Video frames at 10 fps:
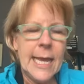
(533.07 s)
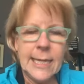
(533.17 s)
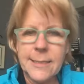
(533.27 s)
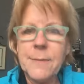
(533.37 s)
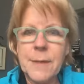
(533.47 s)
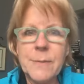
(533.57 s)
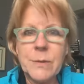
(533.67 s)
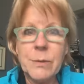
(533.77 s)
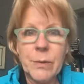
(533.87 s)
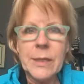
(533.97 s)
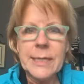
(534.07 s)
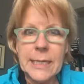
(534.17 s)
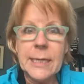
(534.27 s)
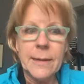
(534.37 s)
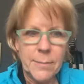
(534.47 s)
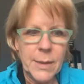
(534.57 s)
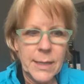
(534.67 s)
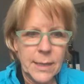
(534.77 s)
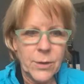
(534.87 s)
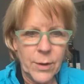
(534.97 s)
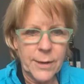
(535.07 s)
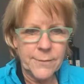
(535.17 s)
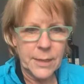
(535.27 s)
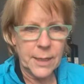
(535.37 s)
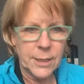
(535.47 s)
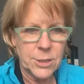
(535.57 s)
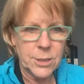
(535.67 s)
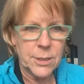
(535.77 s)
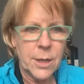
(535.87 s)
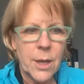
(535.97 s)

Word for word: and sometimes we really need immediate gratification.